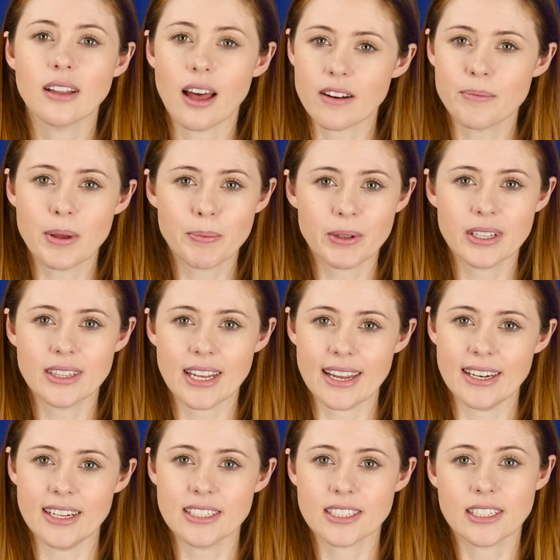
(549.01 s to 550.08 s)
A lot of people in the
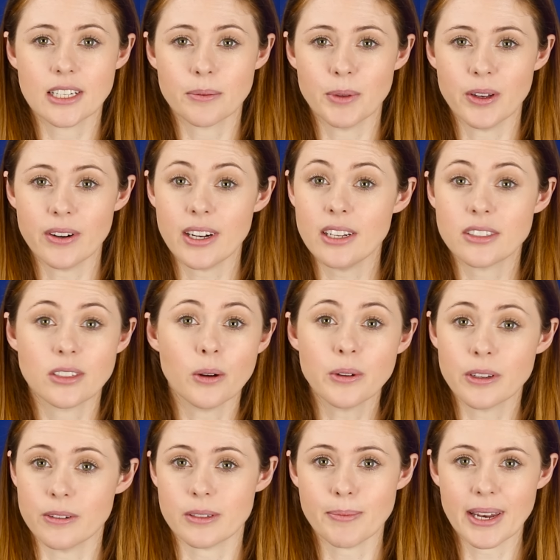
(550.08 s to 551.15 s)
A D H D community
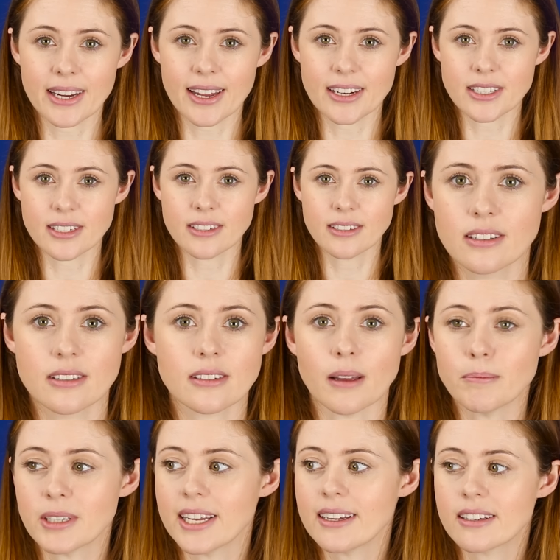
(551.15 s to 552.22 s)
don't use medication.
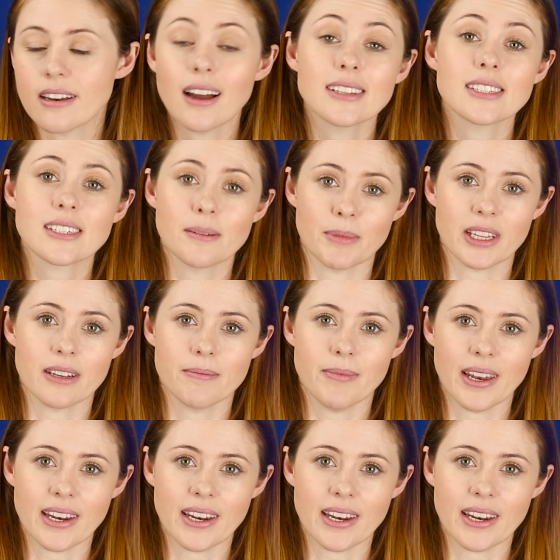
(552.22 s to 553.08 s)
Some take non-stimulant